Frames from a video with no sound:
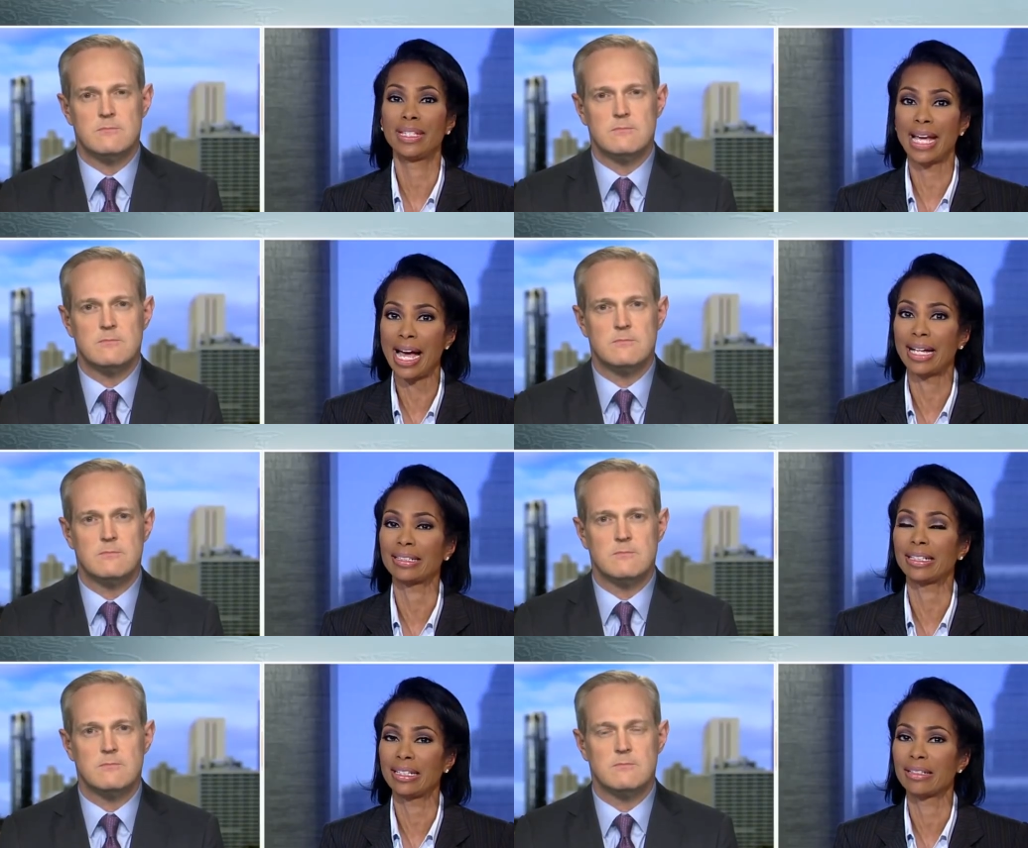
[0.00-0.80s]

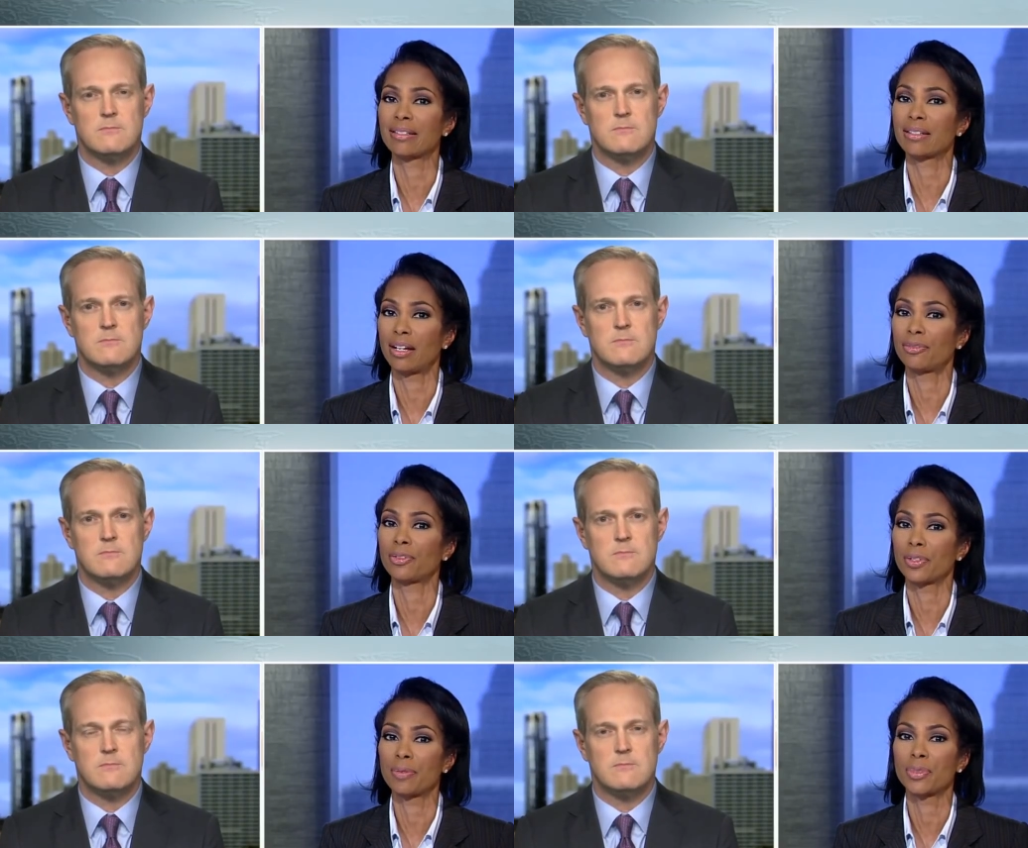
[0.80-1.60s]
Speaker 1: That is tough
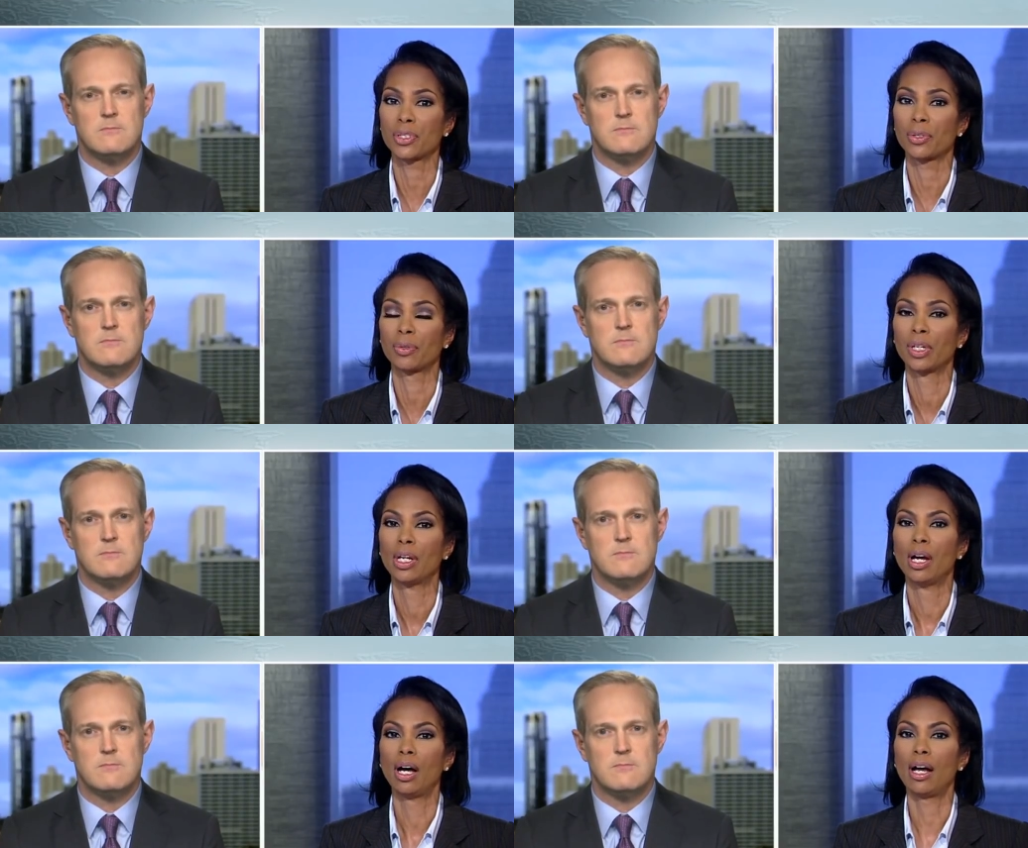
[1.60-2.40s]
for them, too.
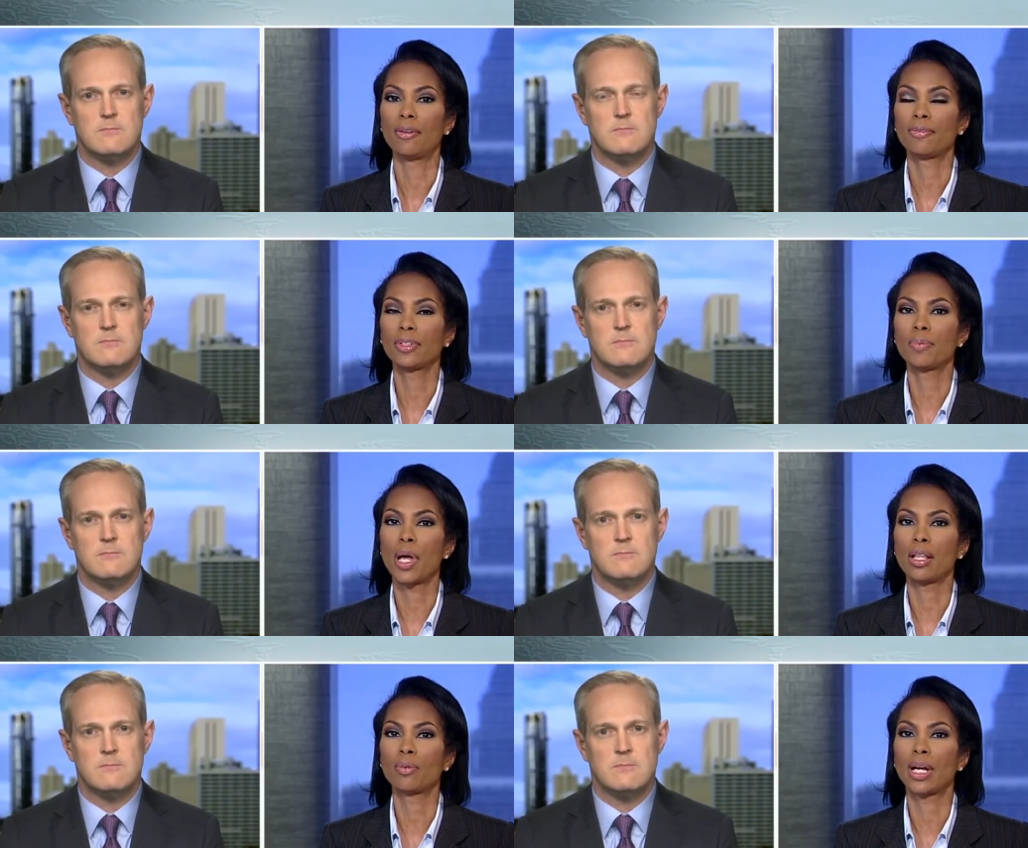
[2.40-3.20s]
Uh, Philip
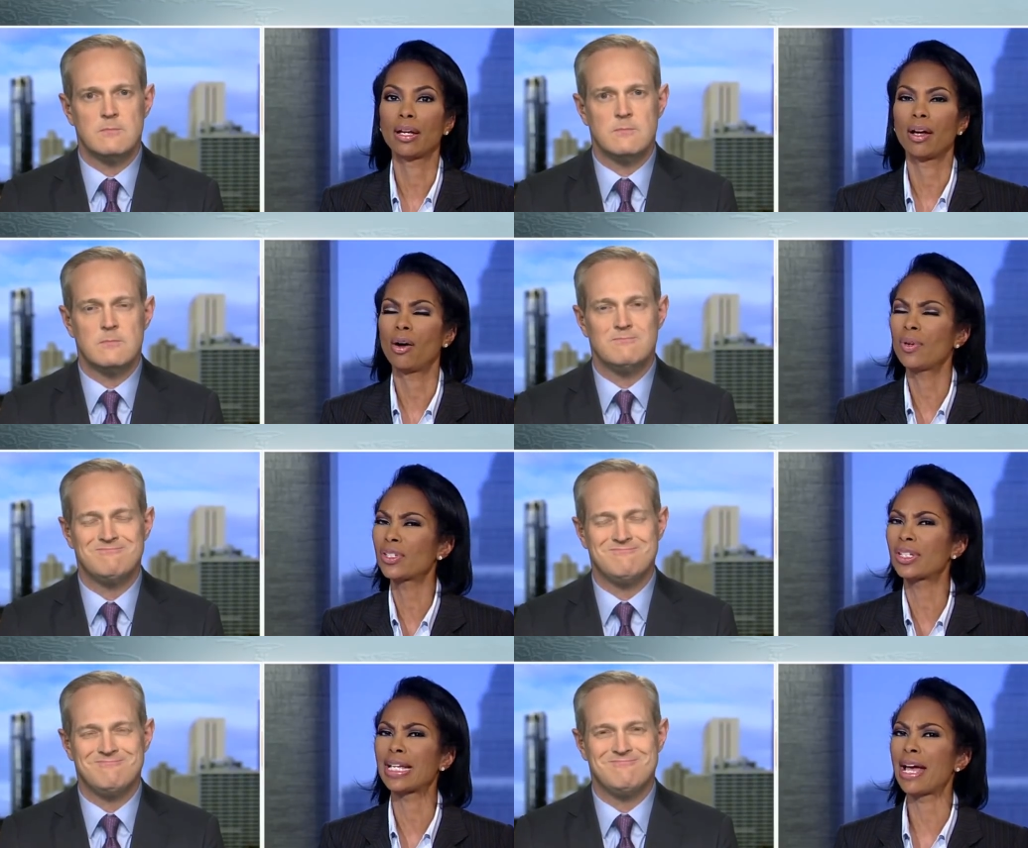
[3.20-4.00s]
Holloway,
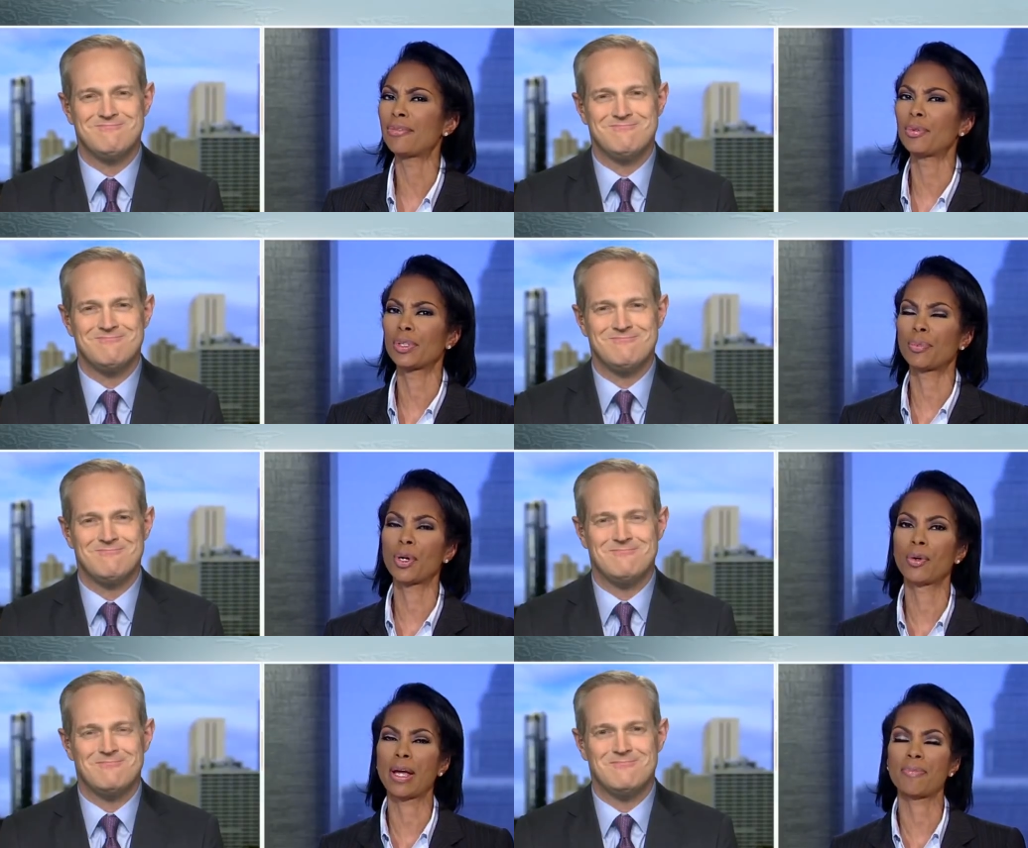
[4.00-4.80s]
always good to have you on the
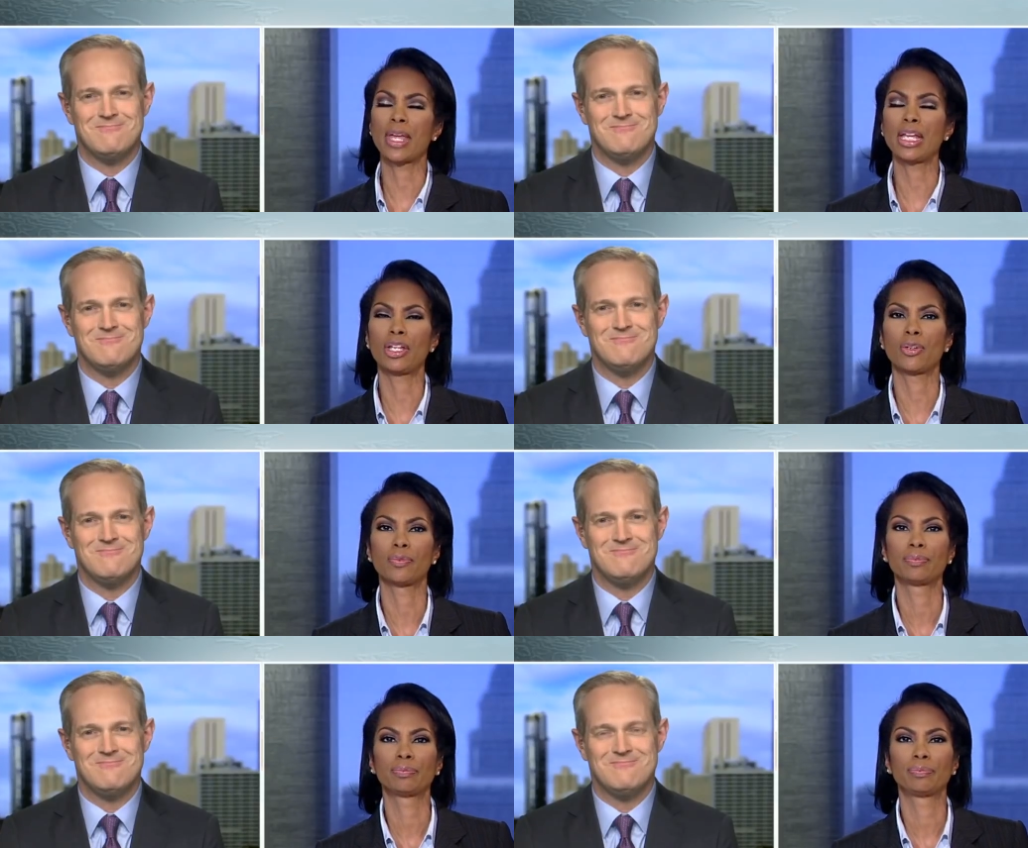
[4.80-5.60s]
program. Thank you.
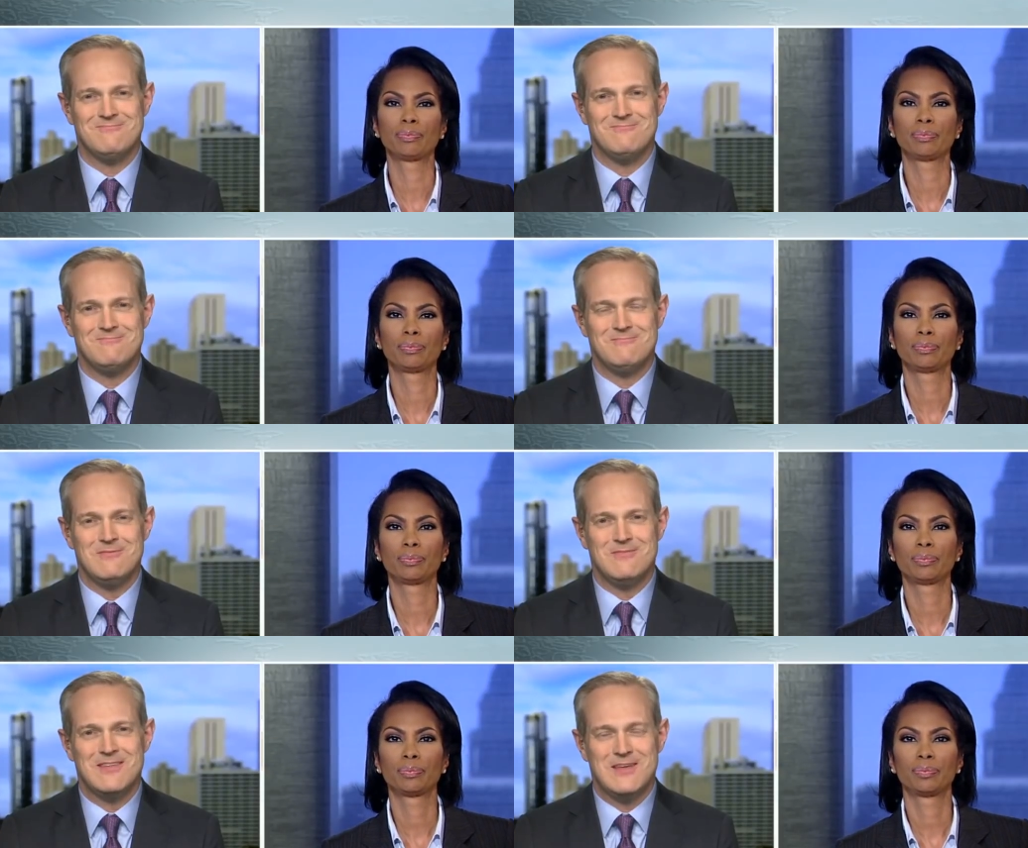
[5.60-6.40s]

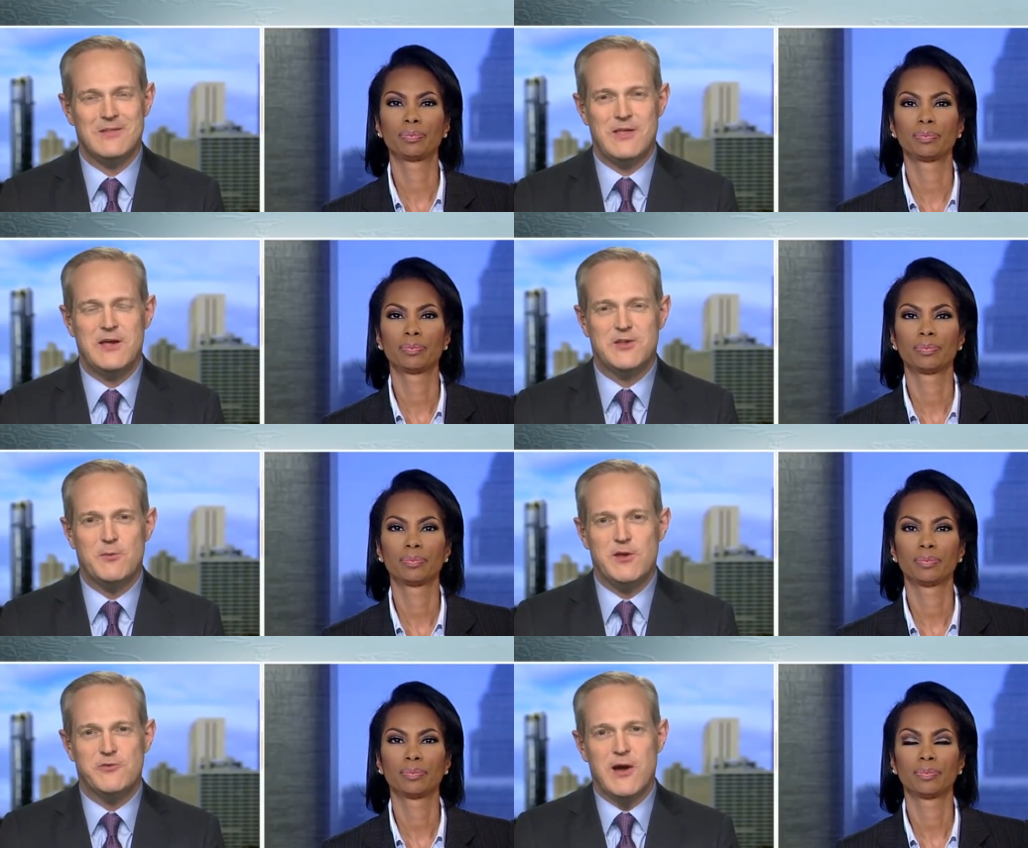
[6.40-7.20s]
Thanks so
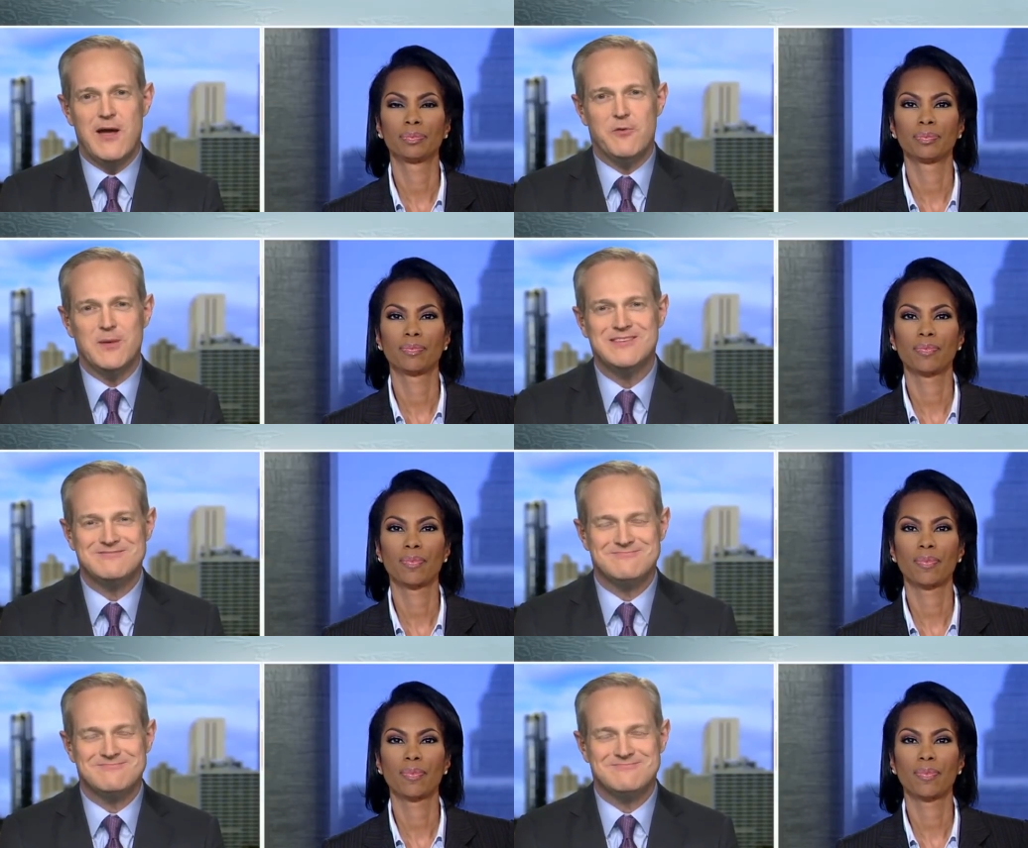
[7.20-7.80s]
much
Speaker 2: for having me.